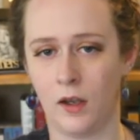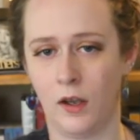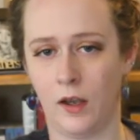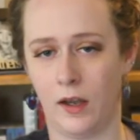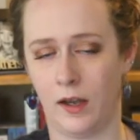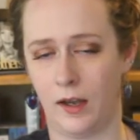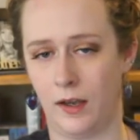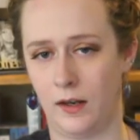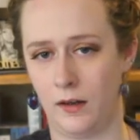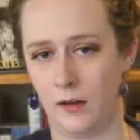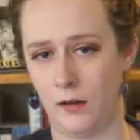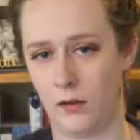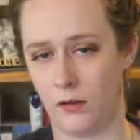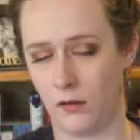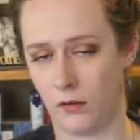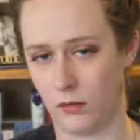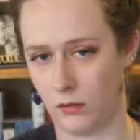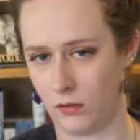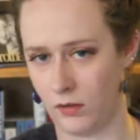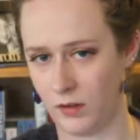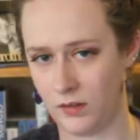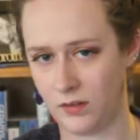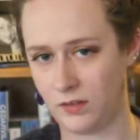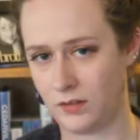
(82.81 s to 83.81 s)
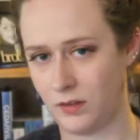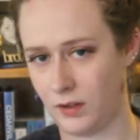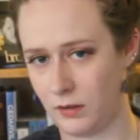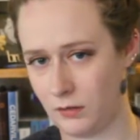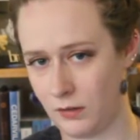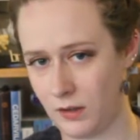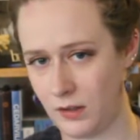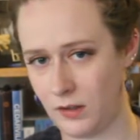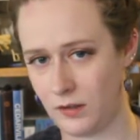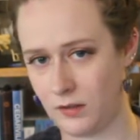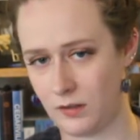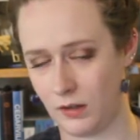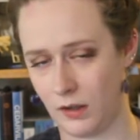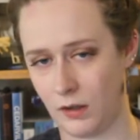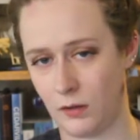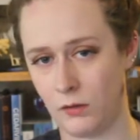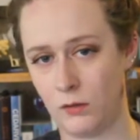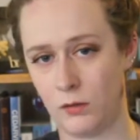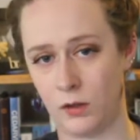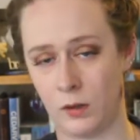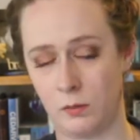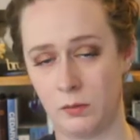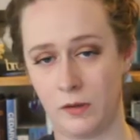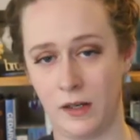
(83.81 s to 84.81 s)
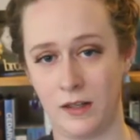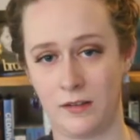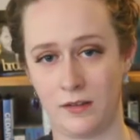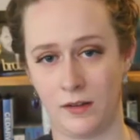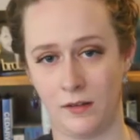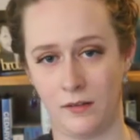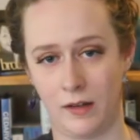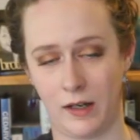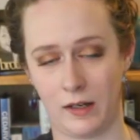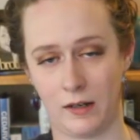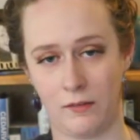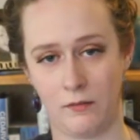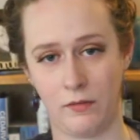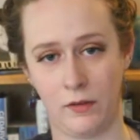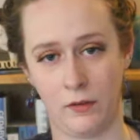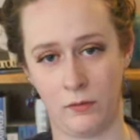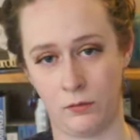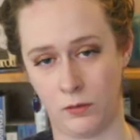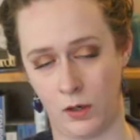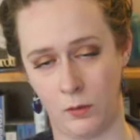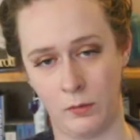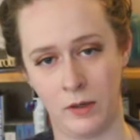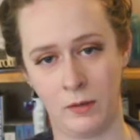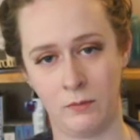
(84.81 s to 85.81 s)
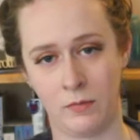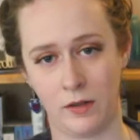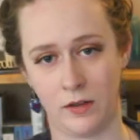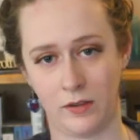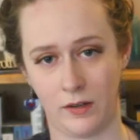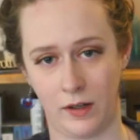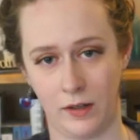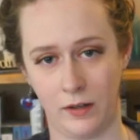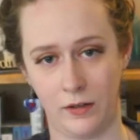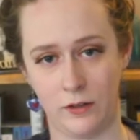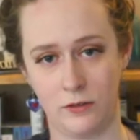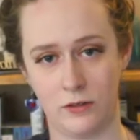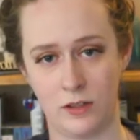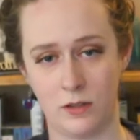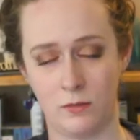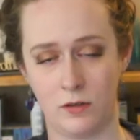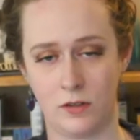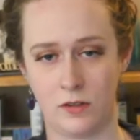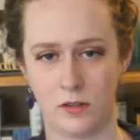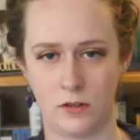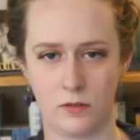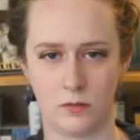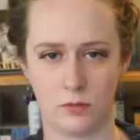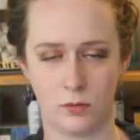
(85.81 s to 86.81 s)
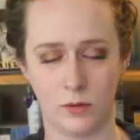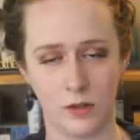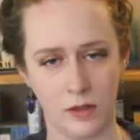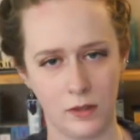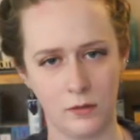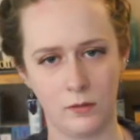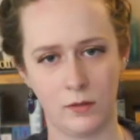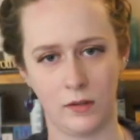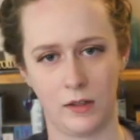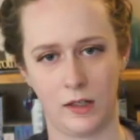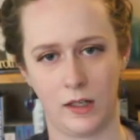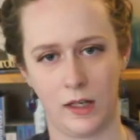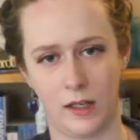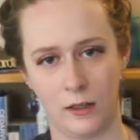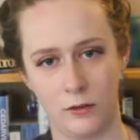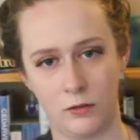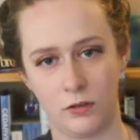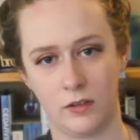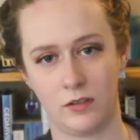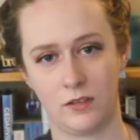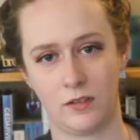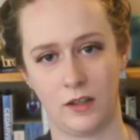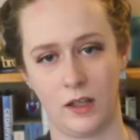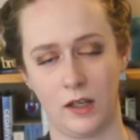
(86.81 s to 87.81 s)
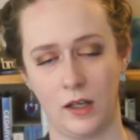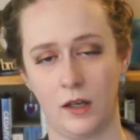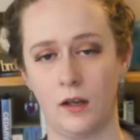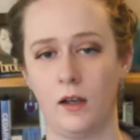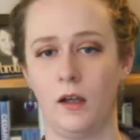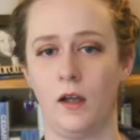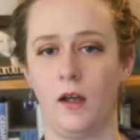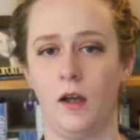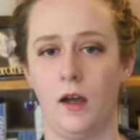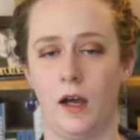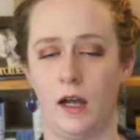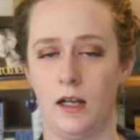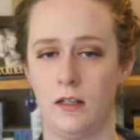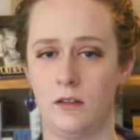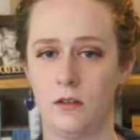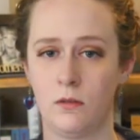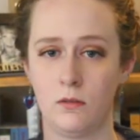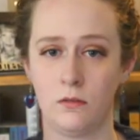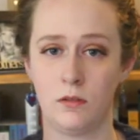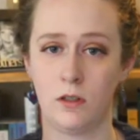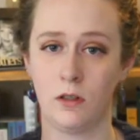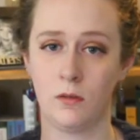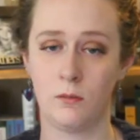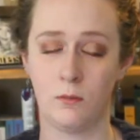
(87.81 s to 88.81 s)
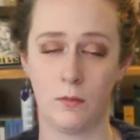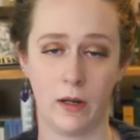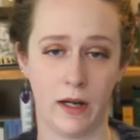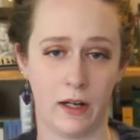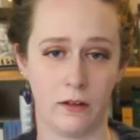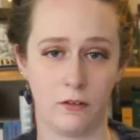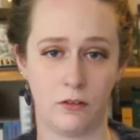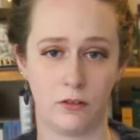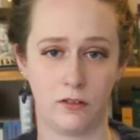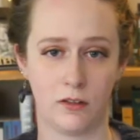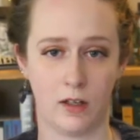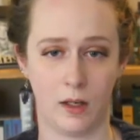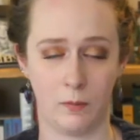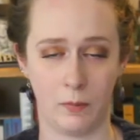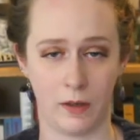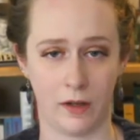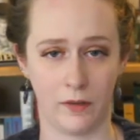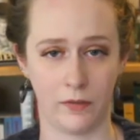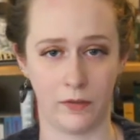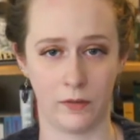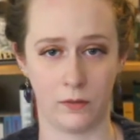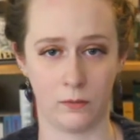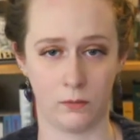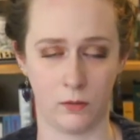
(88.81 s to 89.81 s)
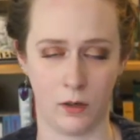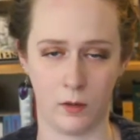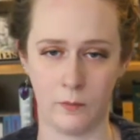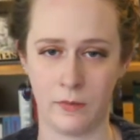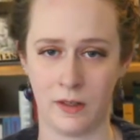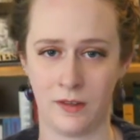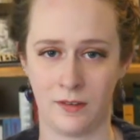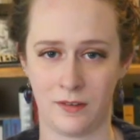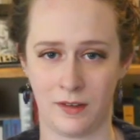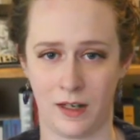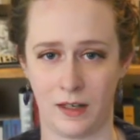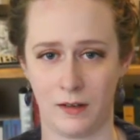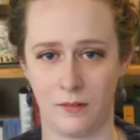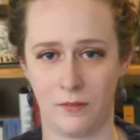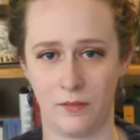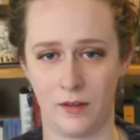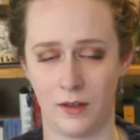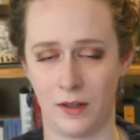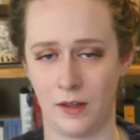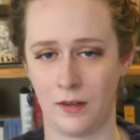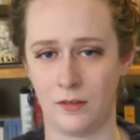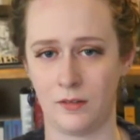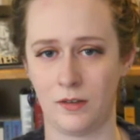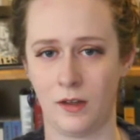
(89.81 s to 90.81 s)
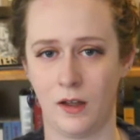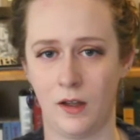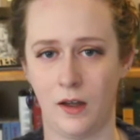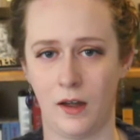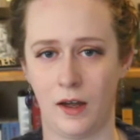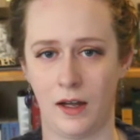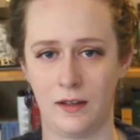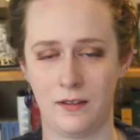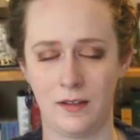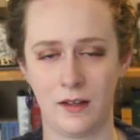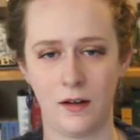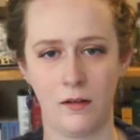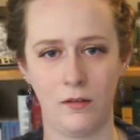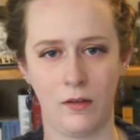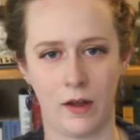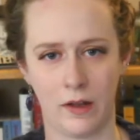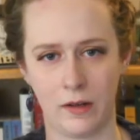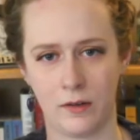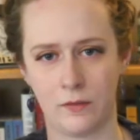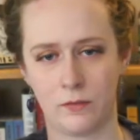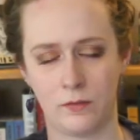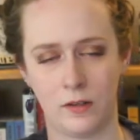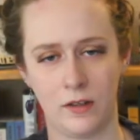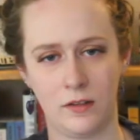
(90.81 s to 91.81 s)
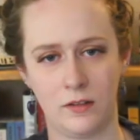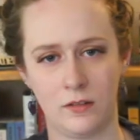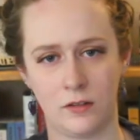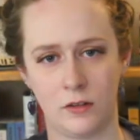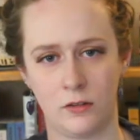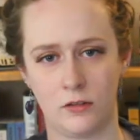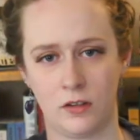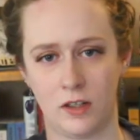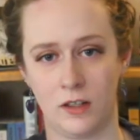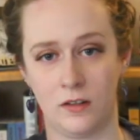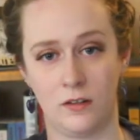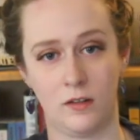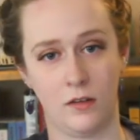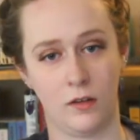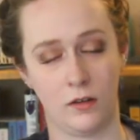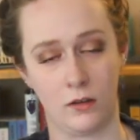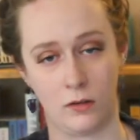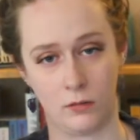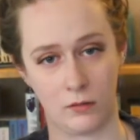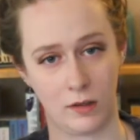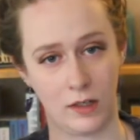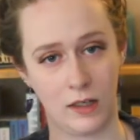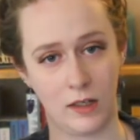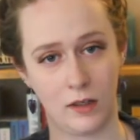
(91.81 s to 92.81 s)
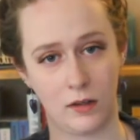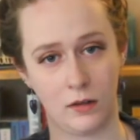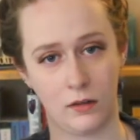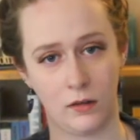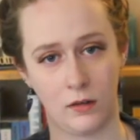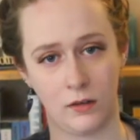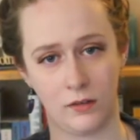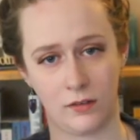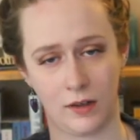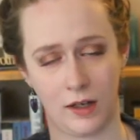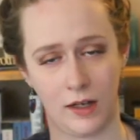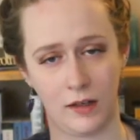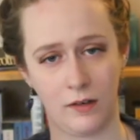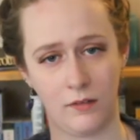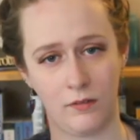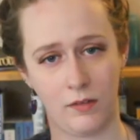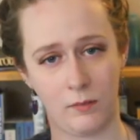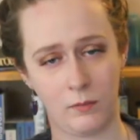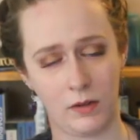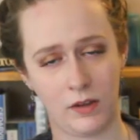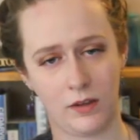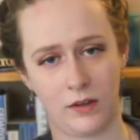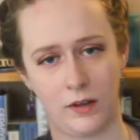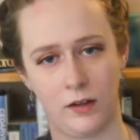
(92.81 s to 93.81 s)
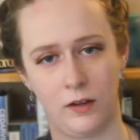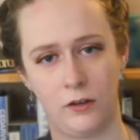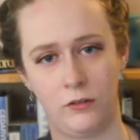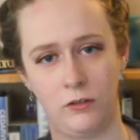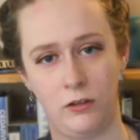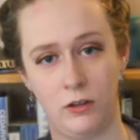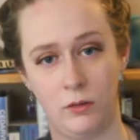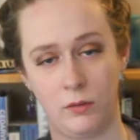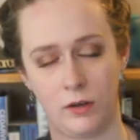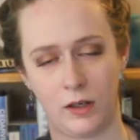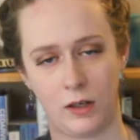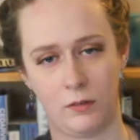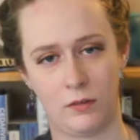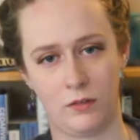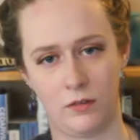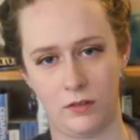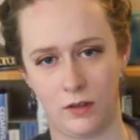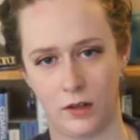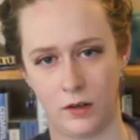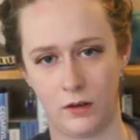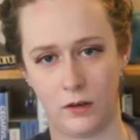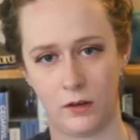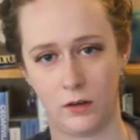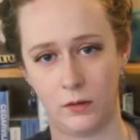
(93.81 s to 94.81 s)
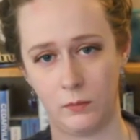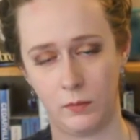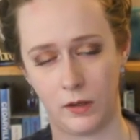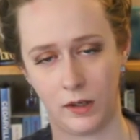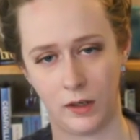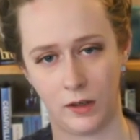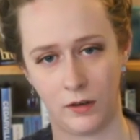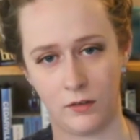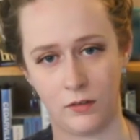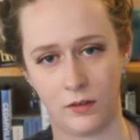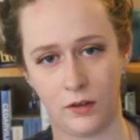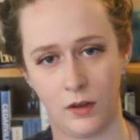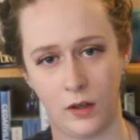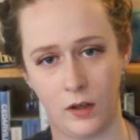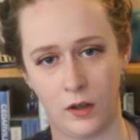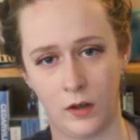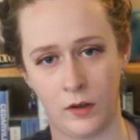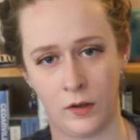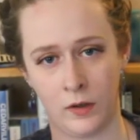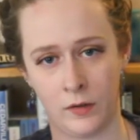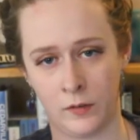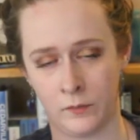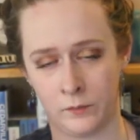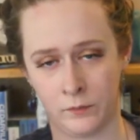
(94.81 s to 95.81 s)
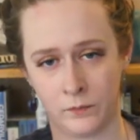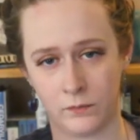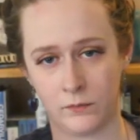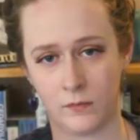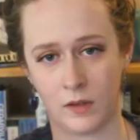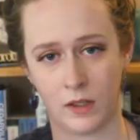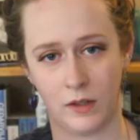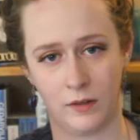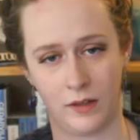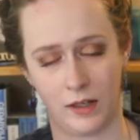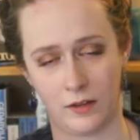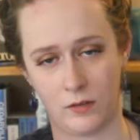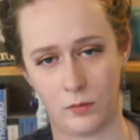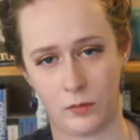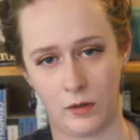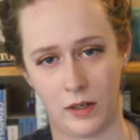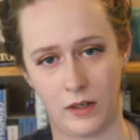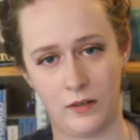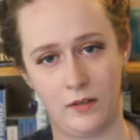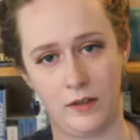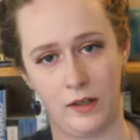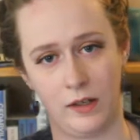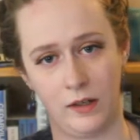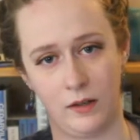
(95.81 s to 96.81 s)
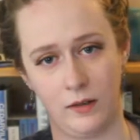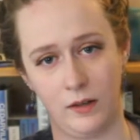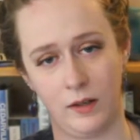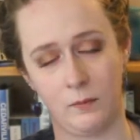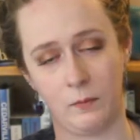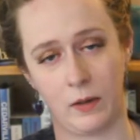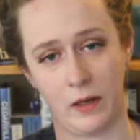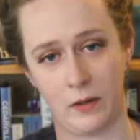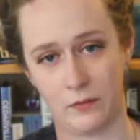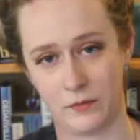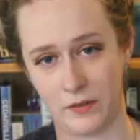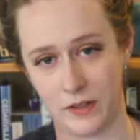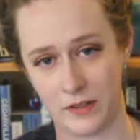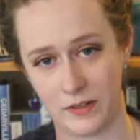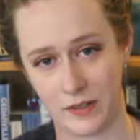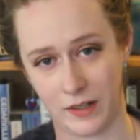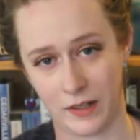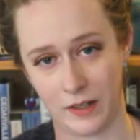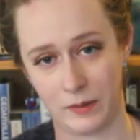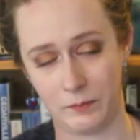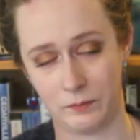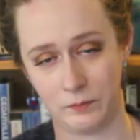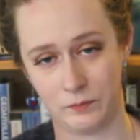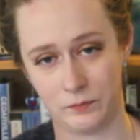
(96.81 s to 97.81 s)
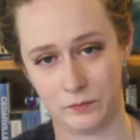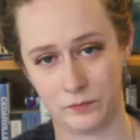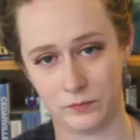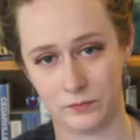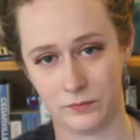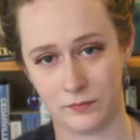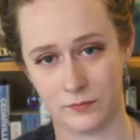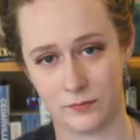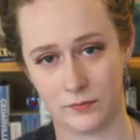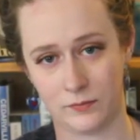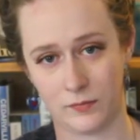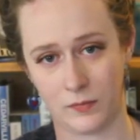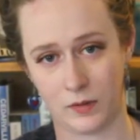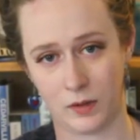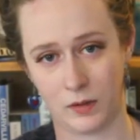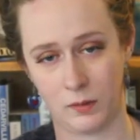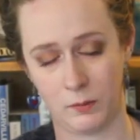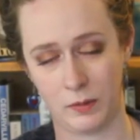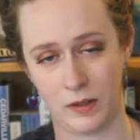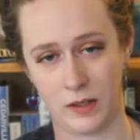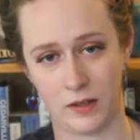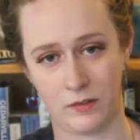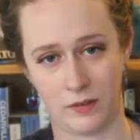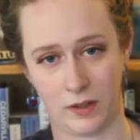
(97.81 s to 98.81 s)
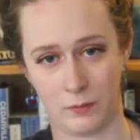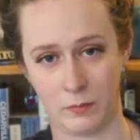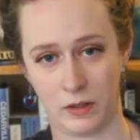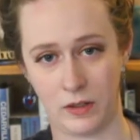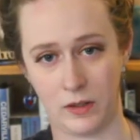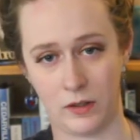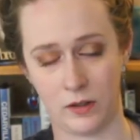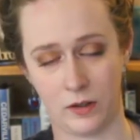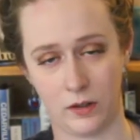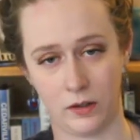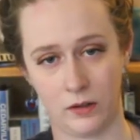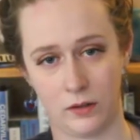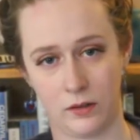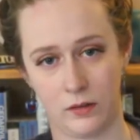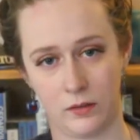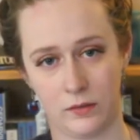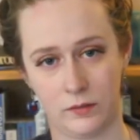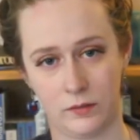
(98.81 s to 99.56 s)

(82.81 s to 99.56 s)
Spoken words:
And this series incorporates a lot of the Roman mythology, which is really, really interesting. I don't know much about the Roman side of things. I did a lot of research into the Greek side of the mythology when I was younger because that's what I did in my free time, because I'm a nerd,